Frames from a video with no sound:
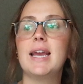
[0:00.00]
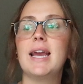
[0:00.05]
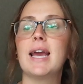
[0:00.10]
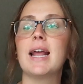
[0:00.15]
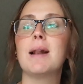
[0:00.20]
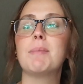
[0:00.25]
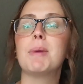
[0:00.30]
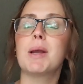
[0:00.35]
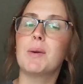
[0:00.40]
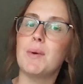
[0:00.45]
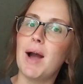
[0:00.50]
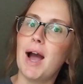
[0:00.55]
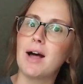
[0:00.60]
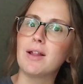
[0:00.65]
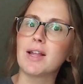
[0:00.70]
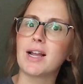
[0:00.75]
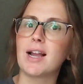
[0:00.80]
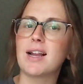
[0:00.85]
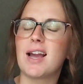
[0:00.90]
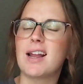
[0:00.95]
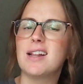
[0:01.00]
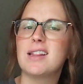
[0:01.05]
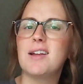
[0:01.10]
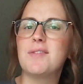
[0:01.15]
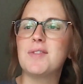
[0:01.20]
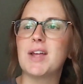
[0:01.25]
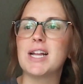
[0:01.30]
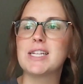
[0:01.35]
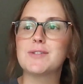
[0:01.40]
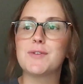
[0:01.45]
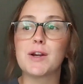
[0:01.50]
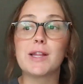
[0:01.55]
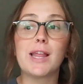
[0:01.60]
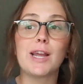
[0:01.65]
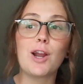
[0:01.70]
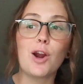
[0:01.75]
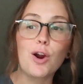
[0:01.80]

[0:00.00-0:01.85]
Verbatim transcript: And I'm like, wow, like, I kind of love that. It's very, like,